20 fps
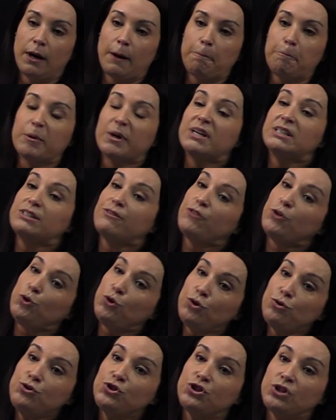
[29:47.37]
Because if you
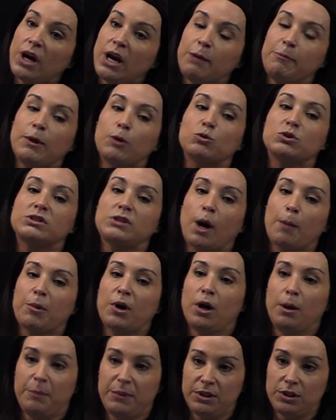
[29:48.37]
use shame, they will stop
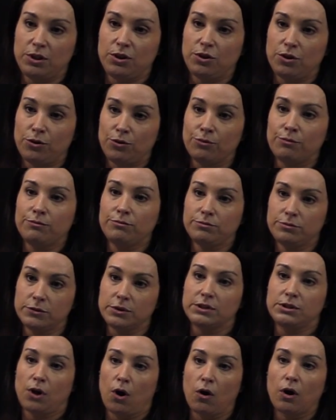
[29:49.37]
coming to you to
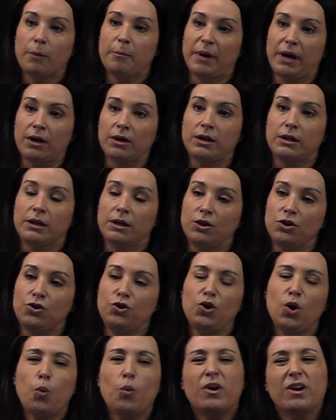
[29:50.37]
talk about it. And you
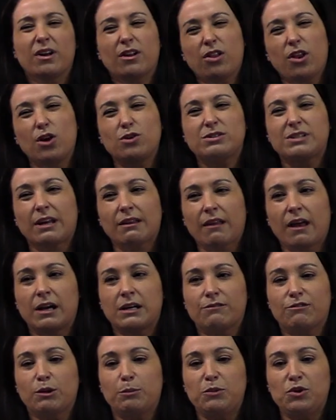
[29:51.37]
don't want to close that line
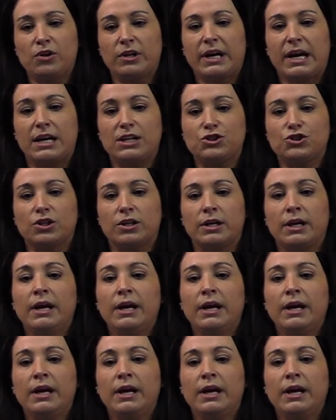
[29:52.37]
of communication.